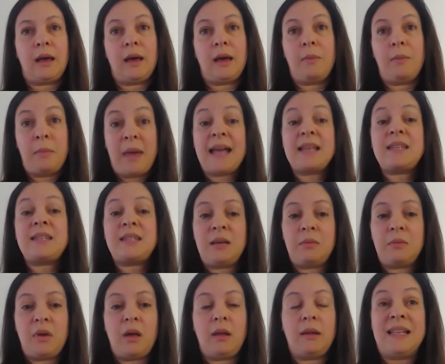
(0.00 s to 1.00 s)
mass
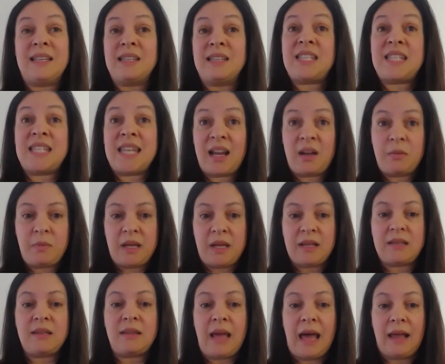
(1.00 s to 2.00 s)
email, and
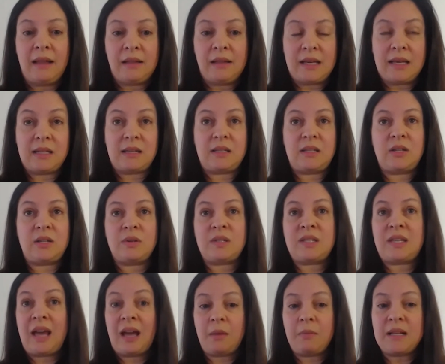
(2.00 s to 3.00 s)
segment that list. So
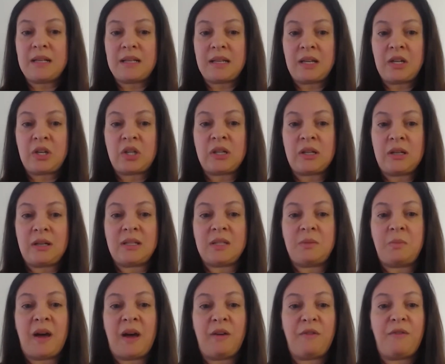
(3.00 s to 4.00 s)
segmentation is
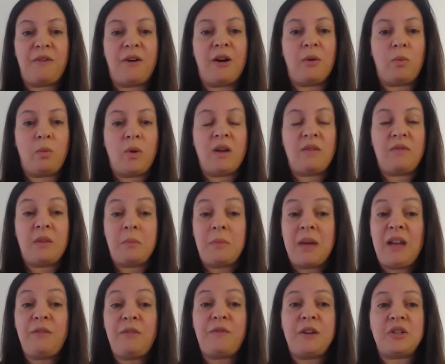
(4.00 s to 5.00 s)
by far one of the
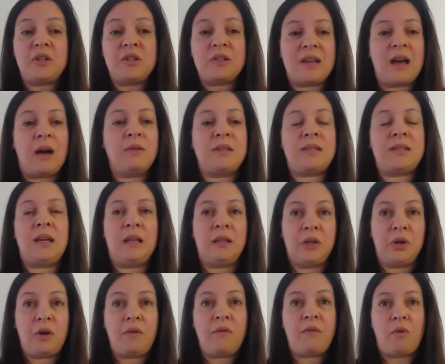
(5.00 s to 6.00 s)
main features I would say
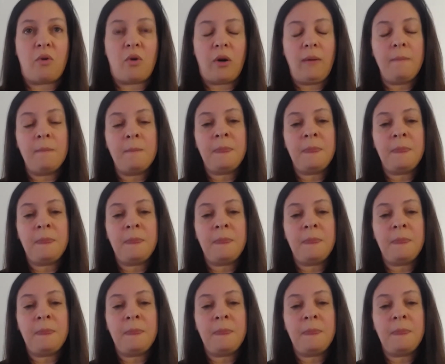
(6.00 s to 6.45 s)
look for.